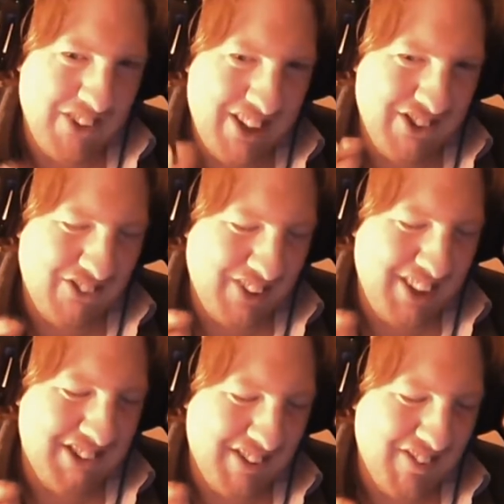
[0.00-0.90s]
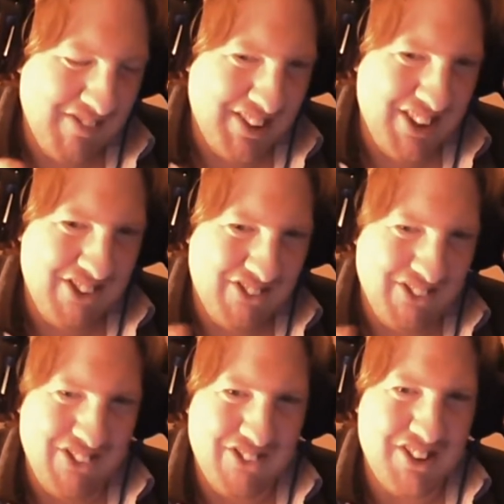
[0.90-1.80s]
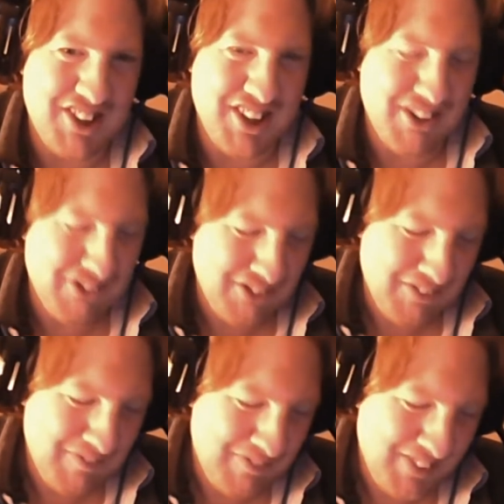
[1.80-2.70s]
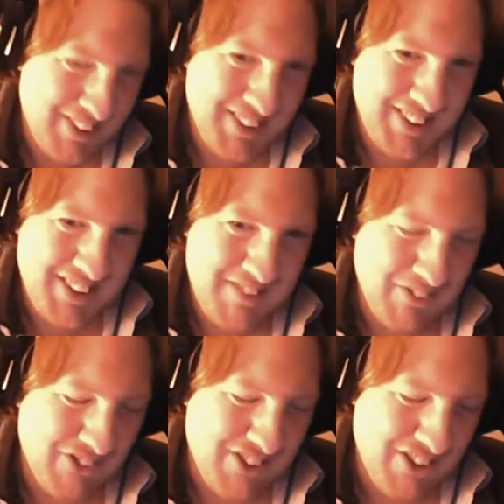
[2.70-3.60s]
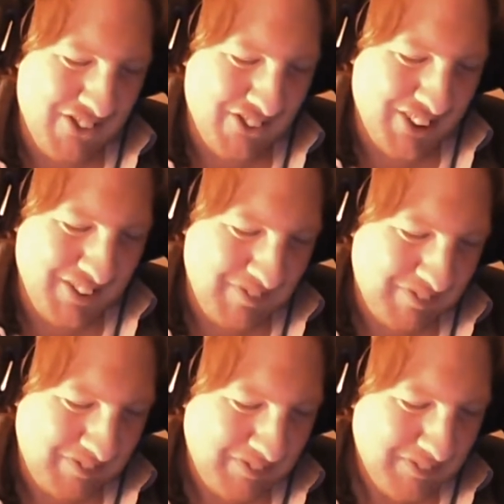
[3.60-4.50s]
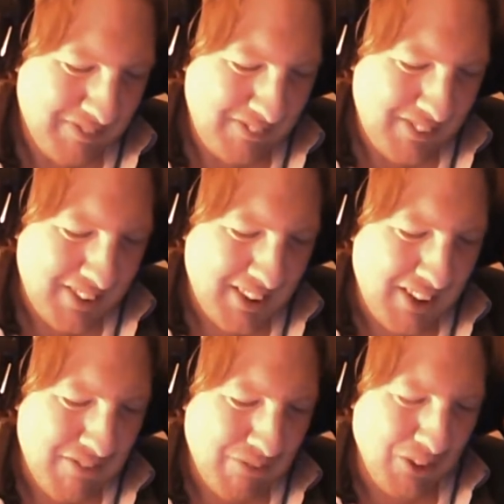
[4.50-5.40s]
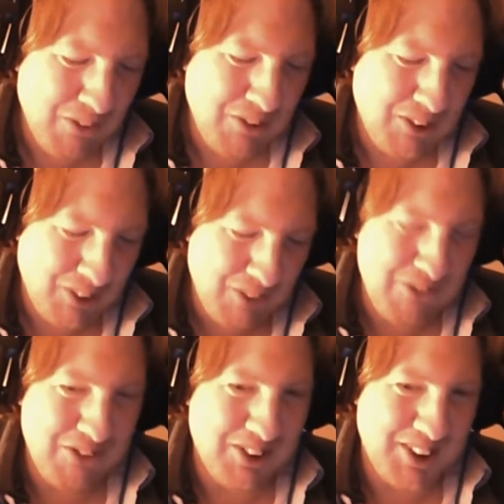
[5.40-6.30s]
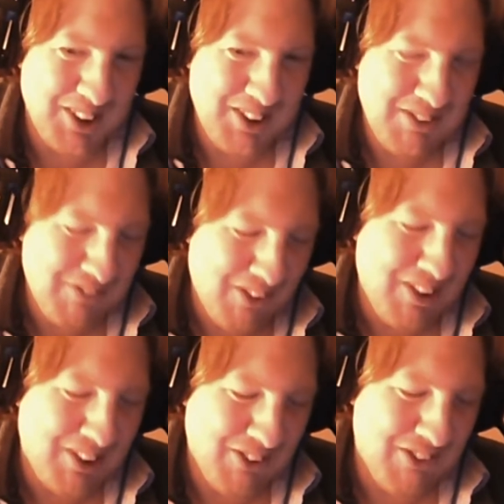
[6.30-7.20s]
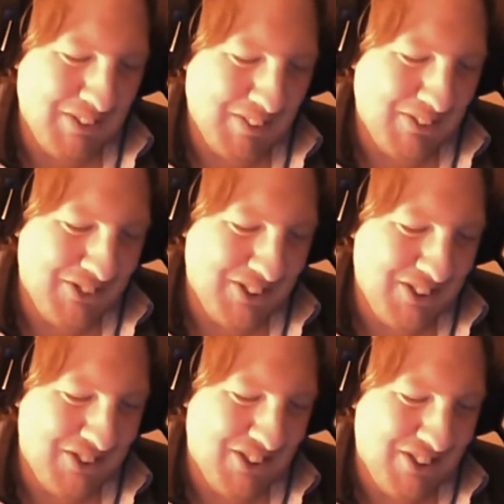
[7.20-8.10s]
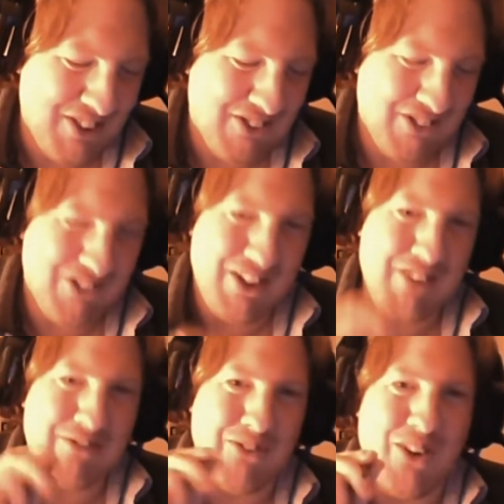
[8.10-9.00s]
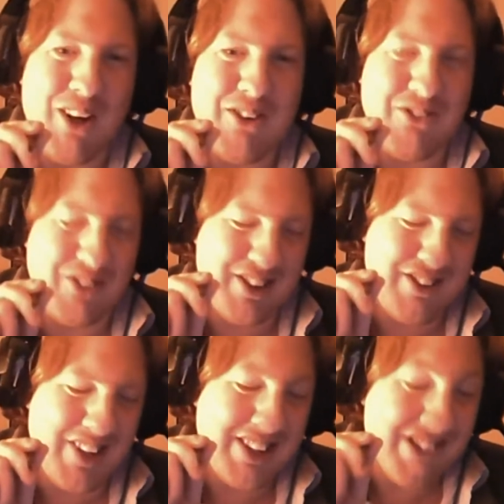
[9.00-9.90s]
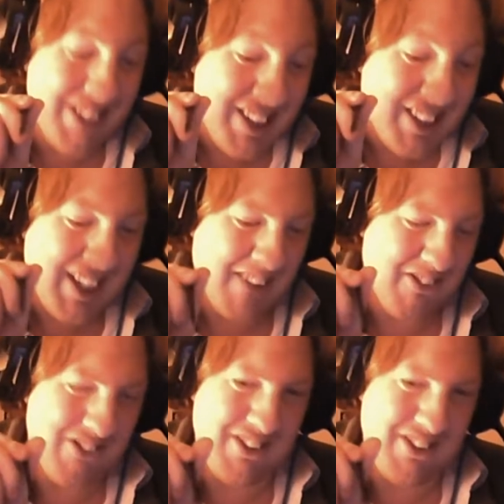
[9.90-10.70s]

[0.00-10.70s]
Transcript: and 27 minutes for on 3DS. Monster Hunter 3. Followed closely, very closely by Monster Hunter Generations at 419 hours.